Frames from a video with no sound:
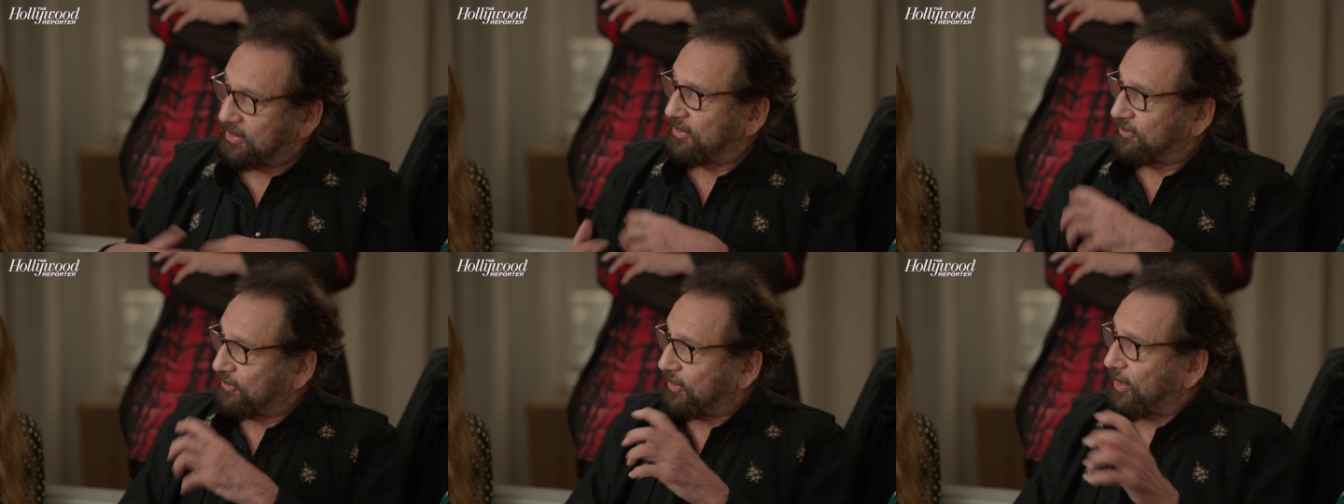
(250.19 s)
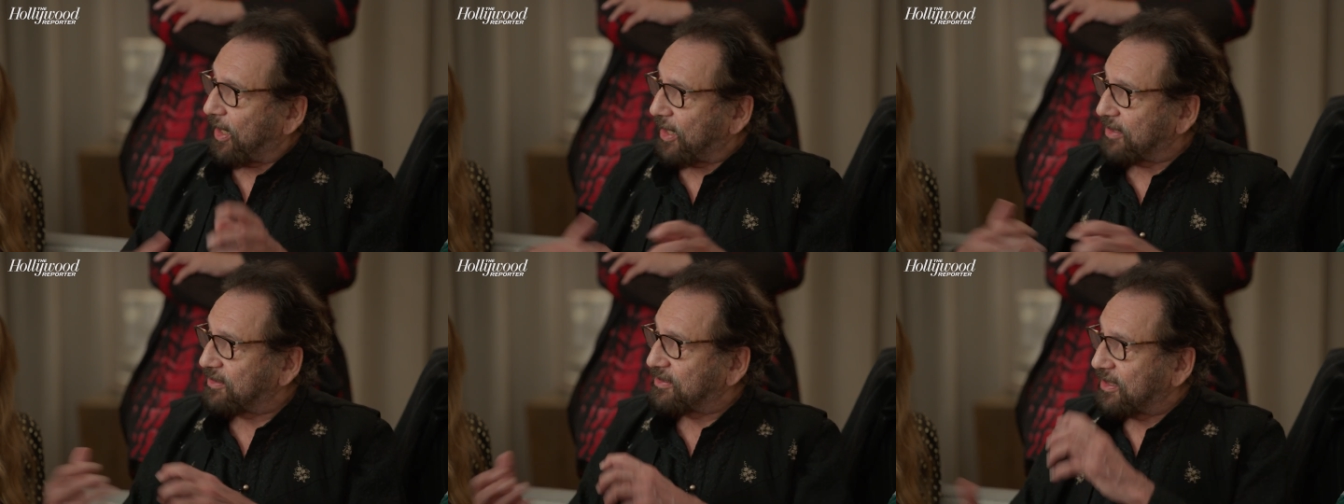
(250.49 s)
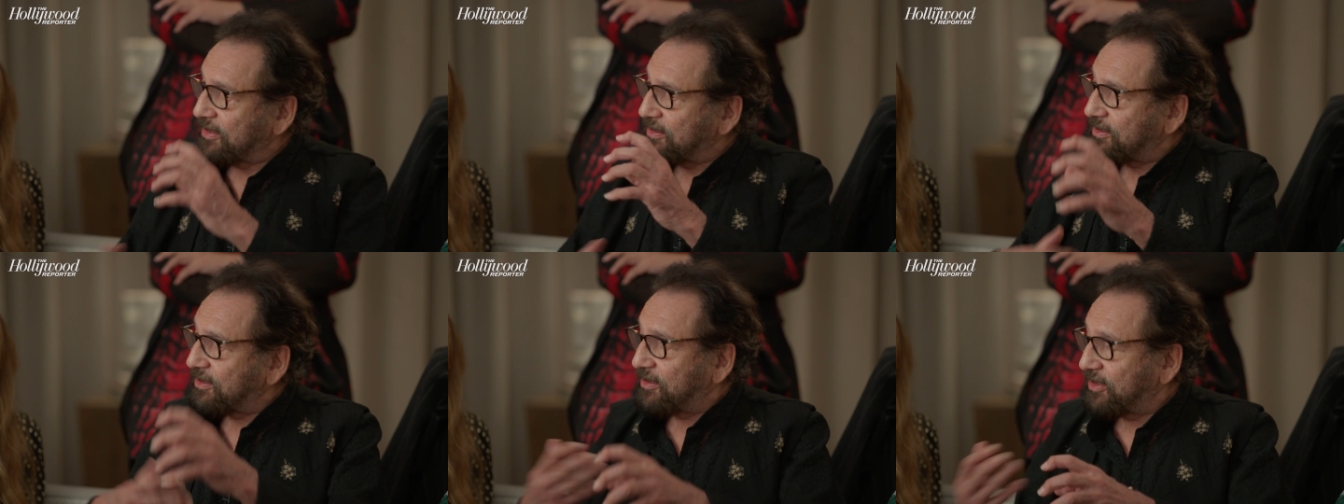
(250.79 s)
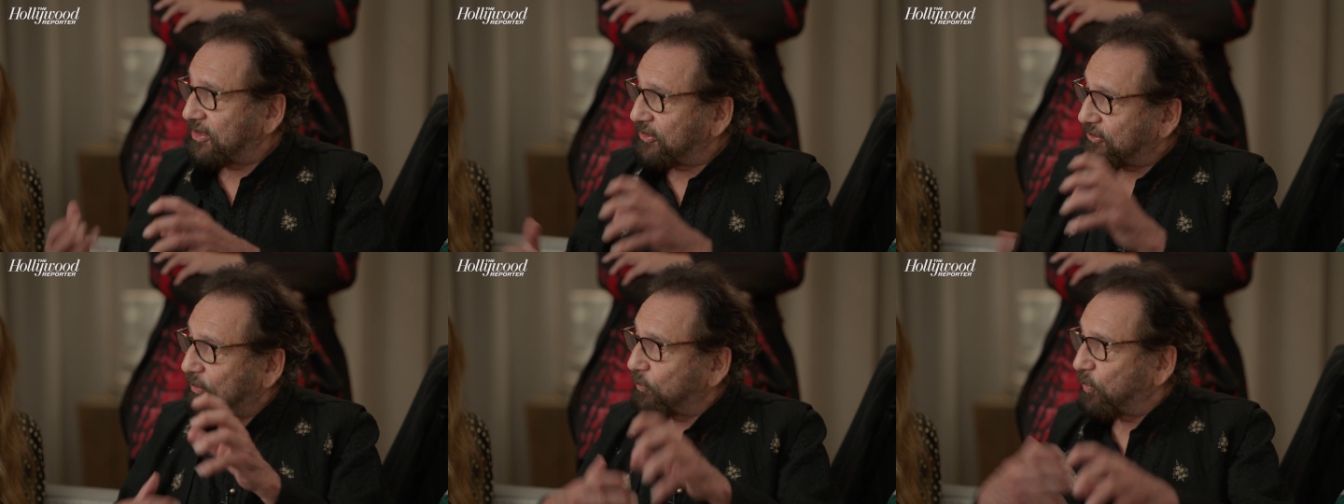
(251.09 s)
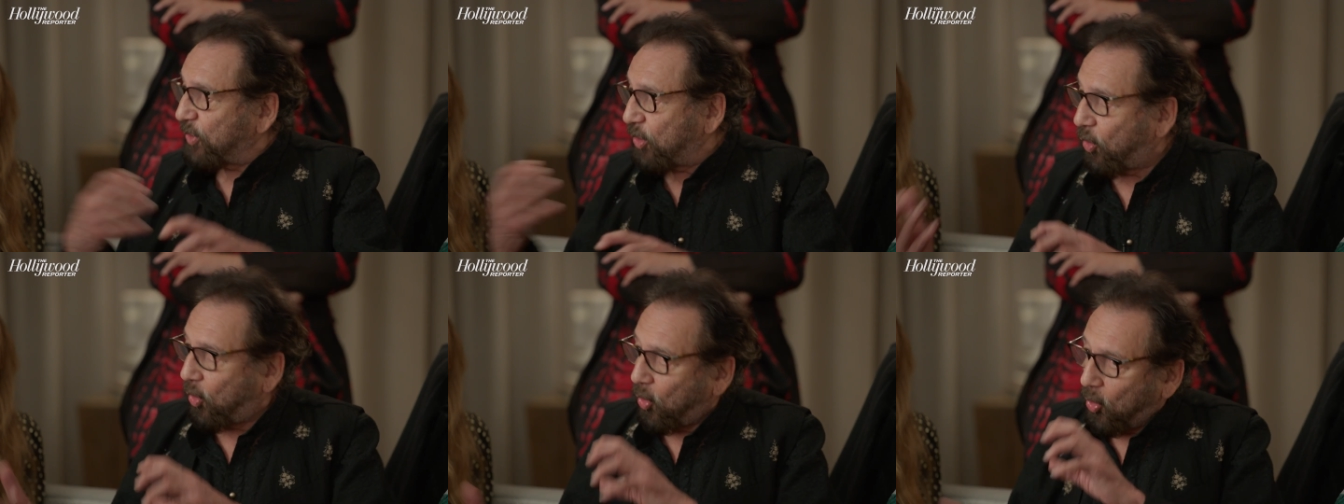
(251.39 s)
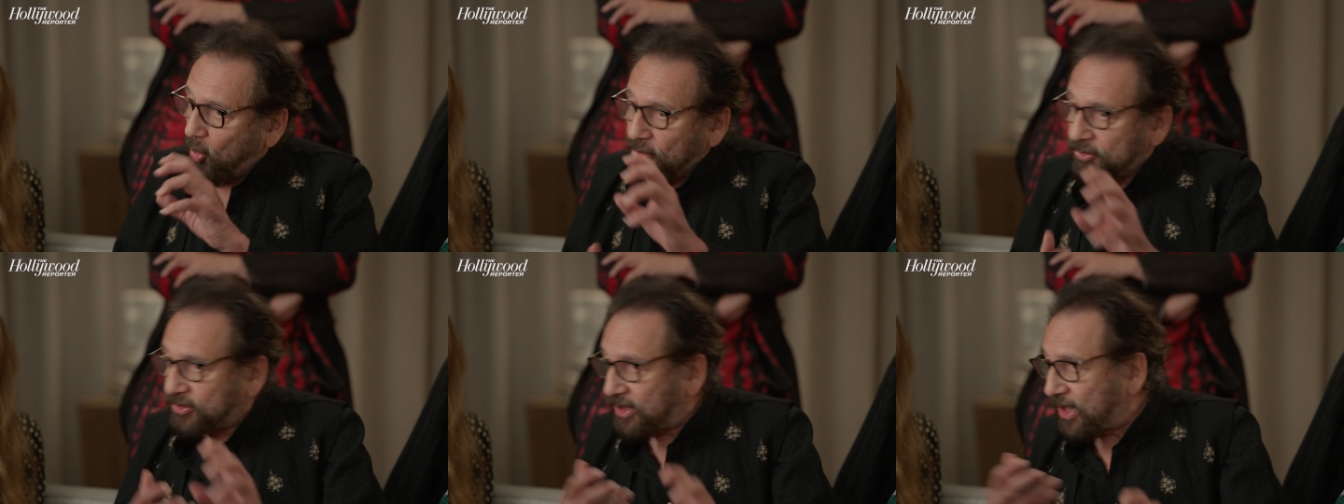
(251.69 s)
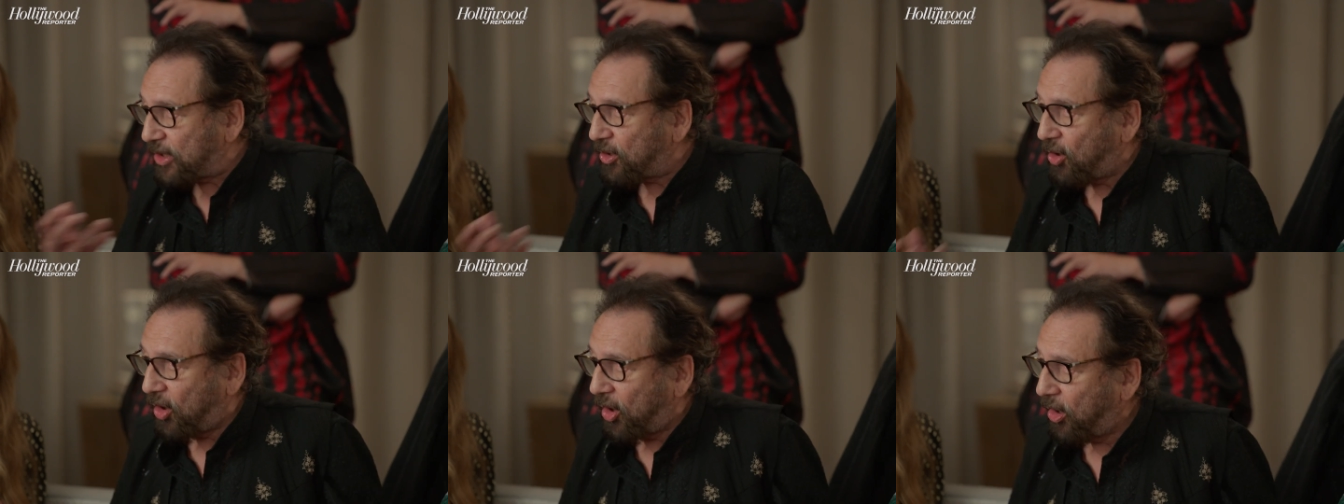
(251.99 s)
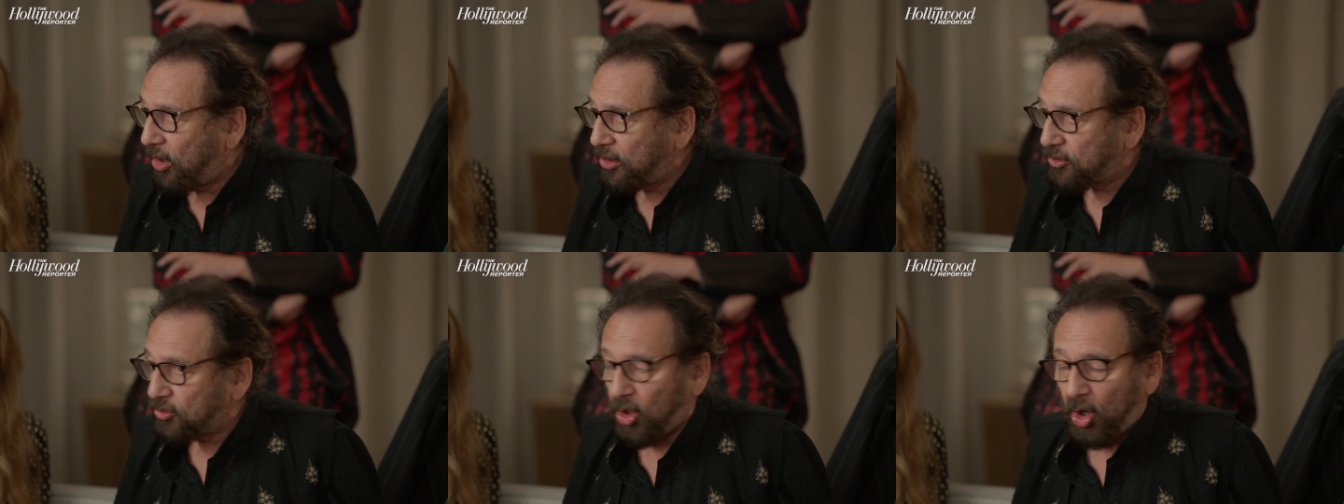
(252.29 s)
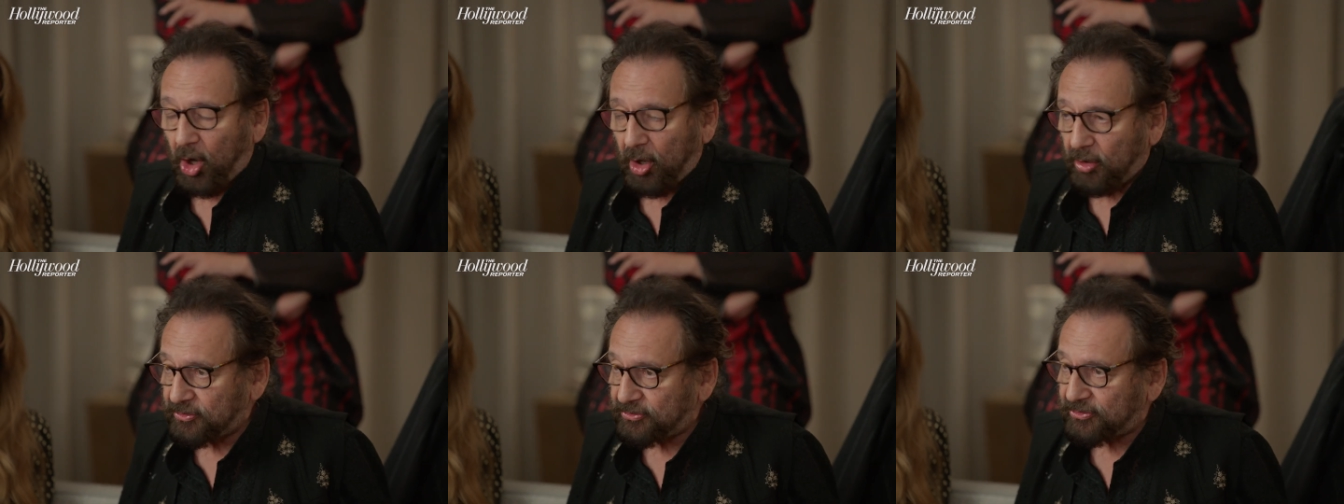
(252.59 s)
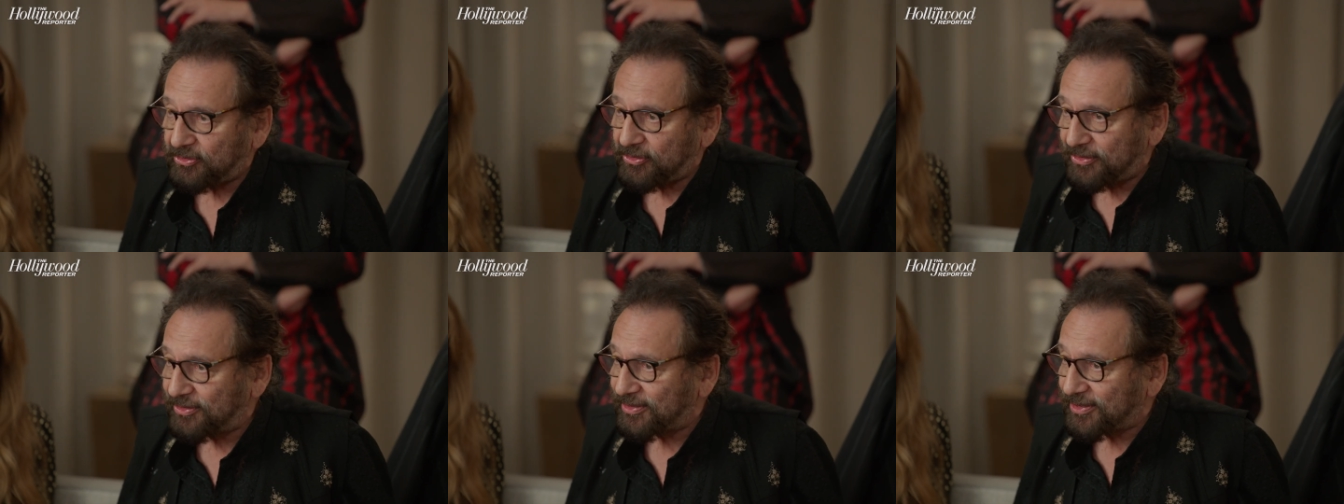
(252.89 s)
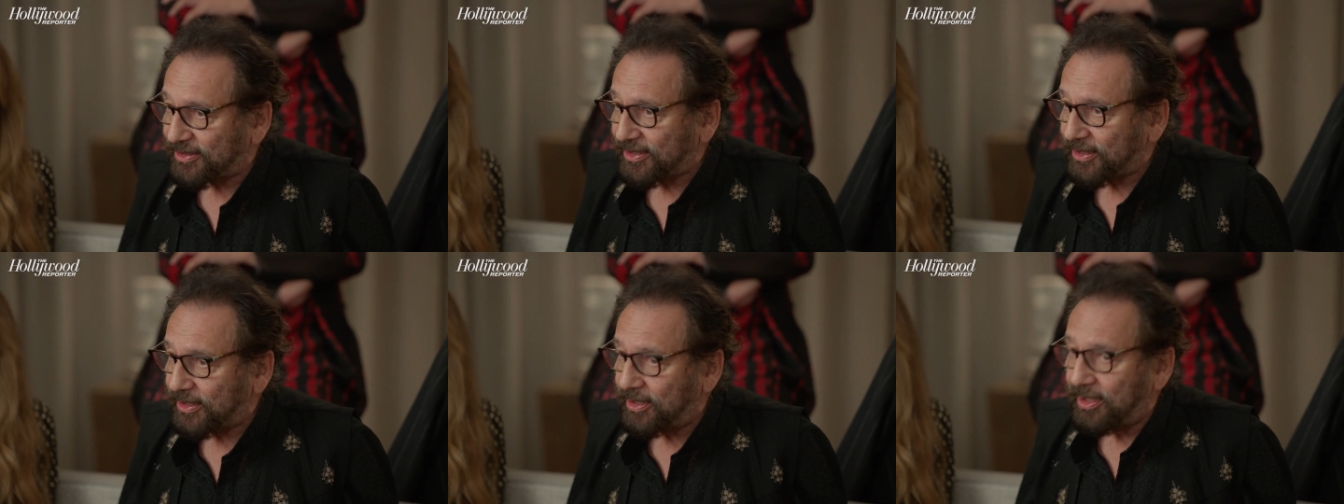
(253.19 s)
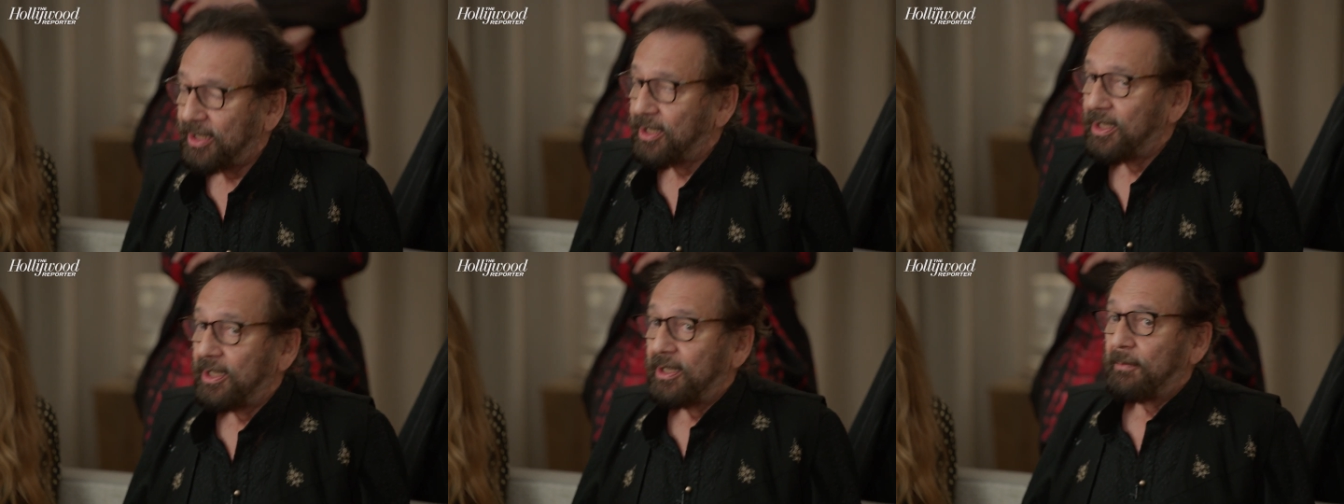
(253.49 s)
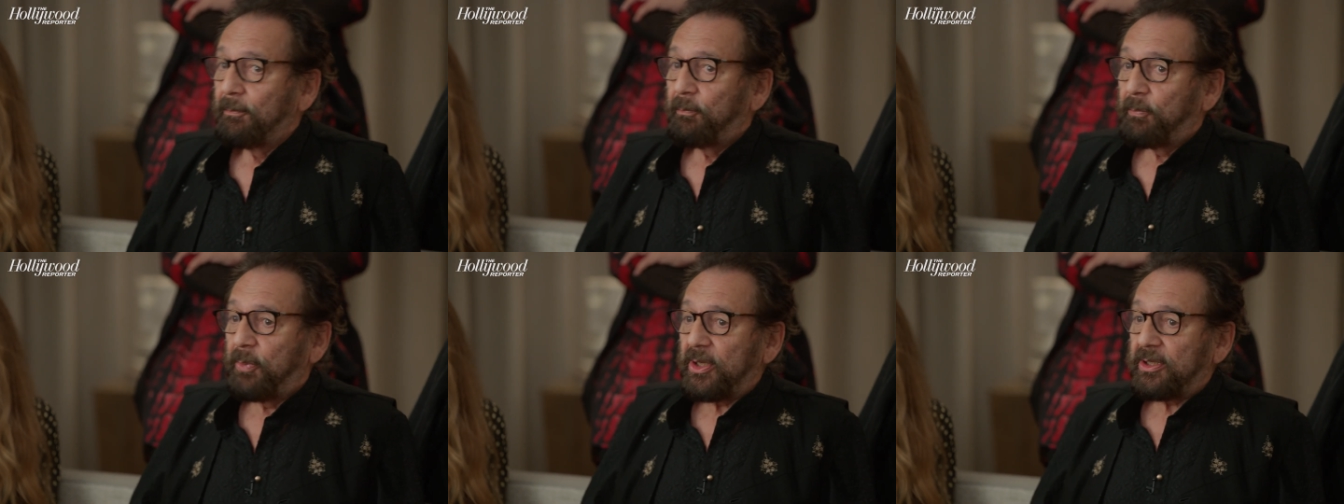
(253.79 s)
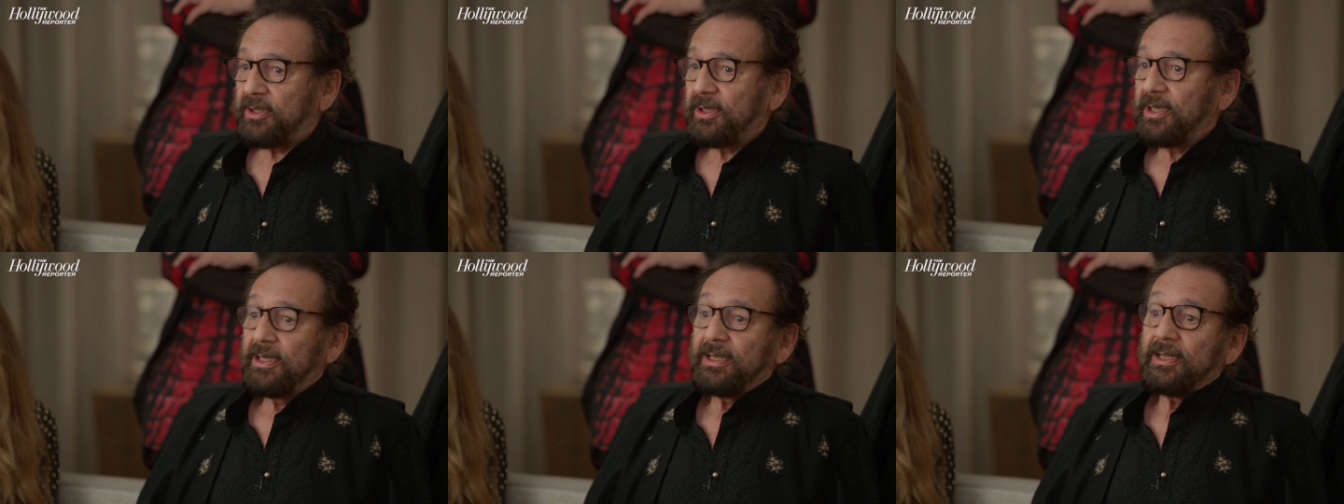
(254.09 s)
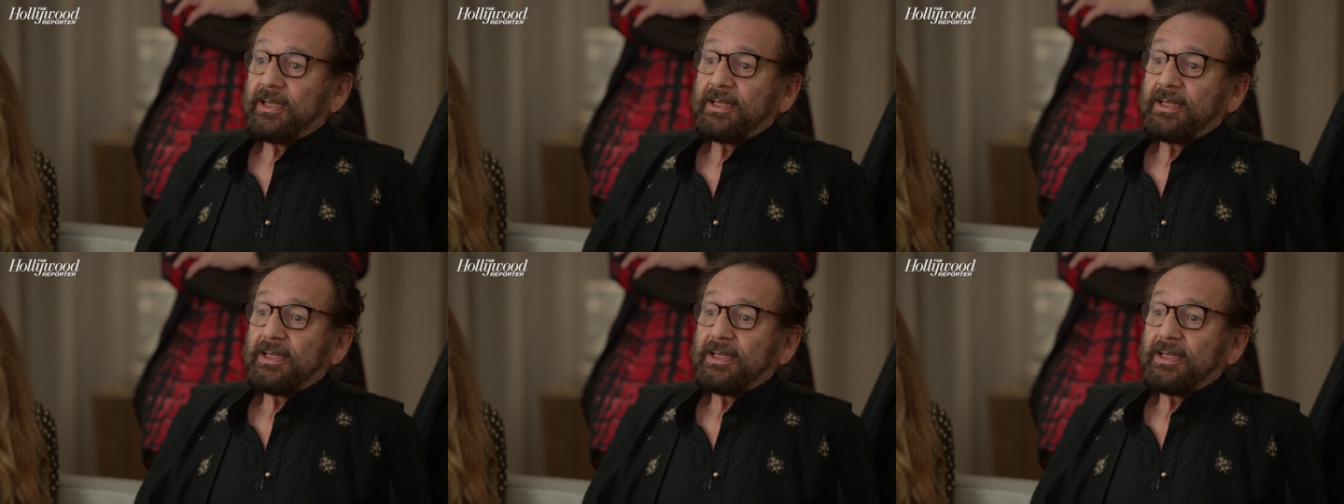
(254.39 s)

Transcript: these are identities that we all take on constantly, but